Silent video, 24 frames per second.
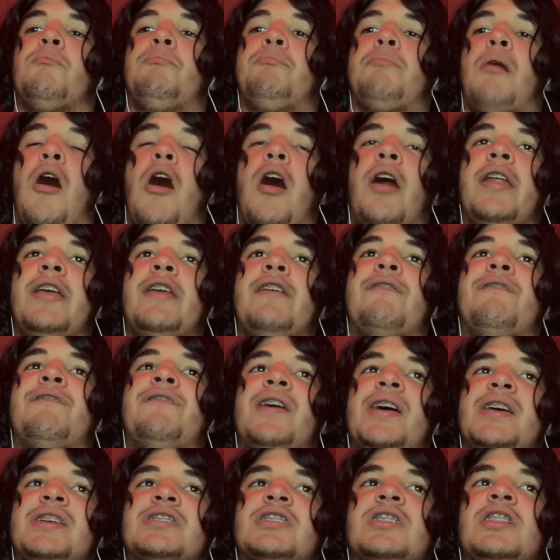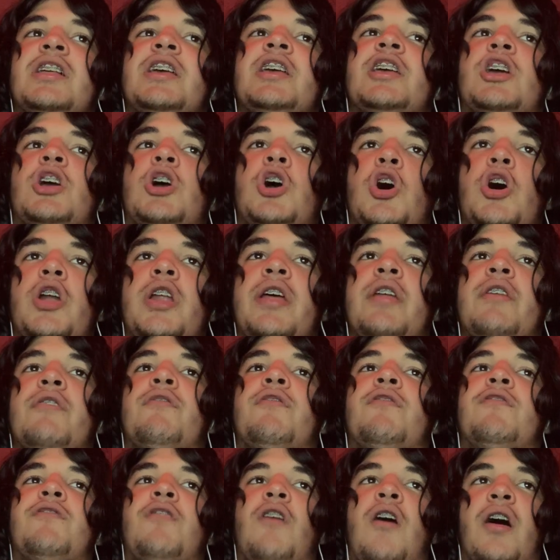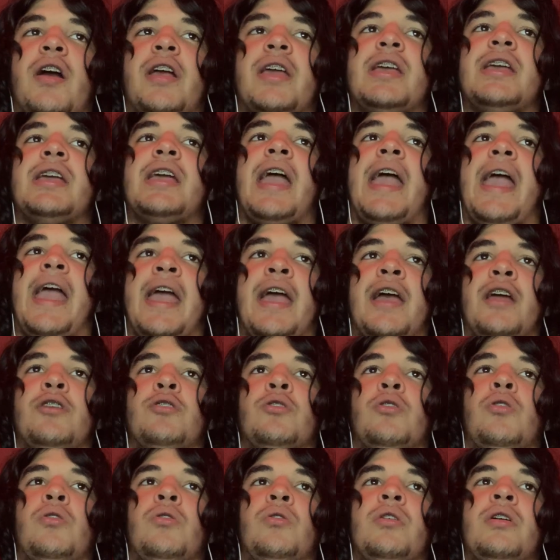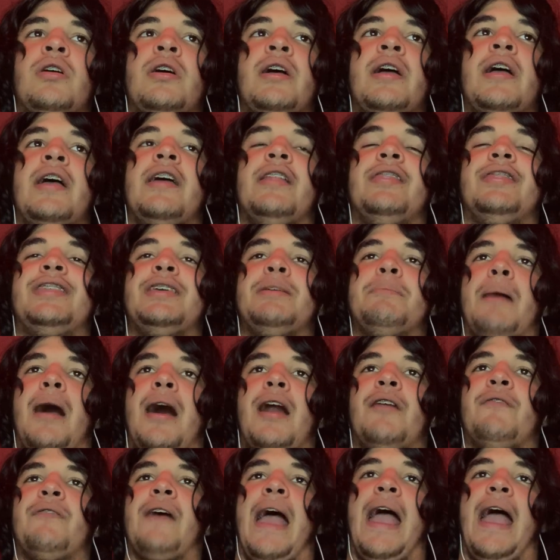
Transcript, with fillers: body physically couldn't fucking handle the amount of